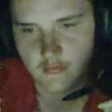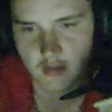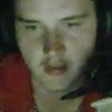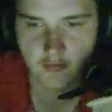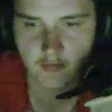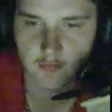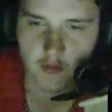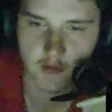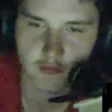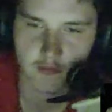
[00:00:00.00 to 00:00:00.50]

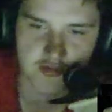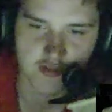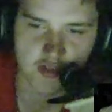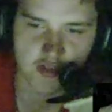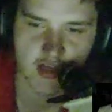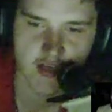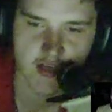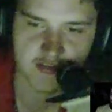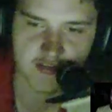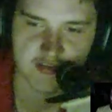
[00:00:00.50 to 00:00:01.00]
Like, what would your
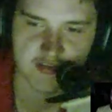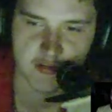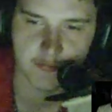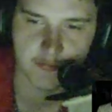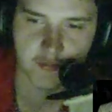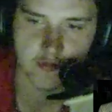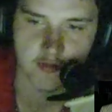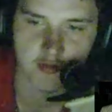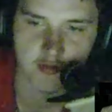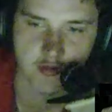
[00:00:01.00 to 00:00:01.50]
guys'
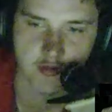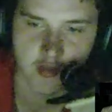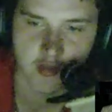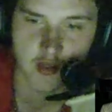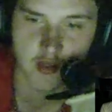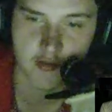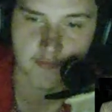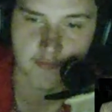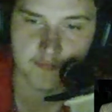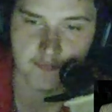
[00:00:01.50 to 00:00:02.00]
input
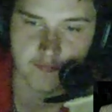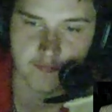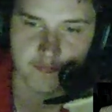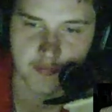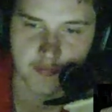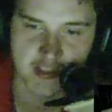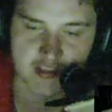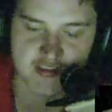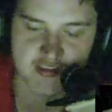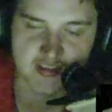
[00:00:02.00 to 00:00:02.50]
on
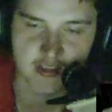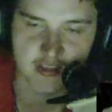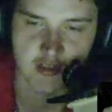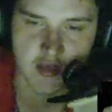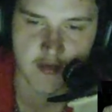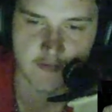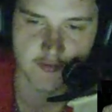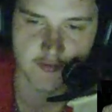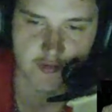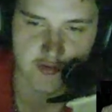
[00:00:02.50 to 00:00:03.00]
PC
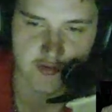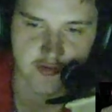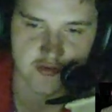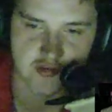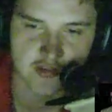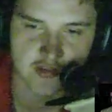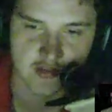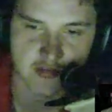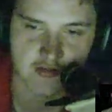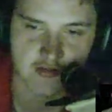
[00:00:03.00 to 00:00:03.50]

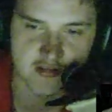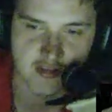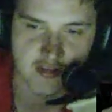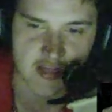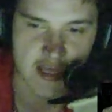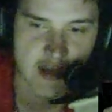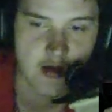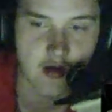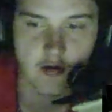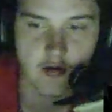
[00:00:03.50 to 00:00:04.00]
evolution to
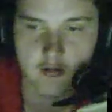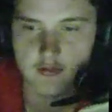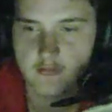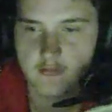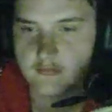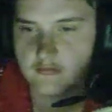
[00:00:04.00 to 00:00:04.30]
now?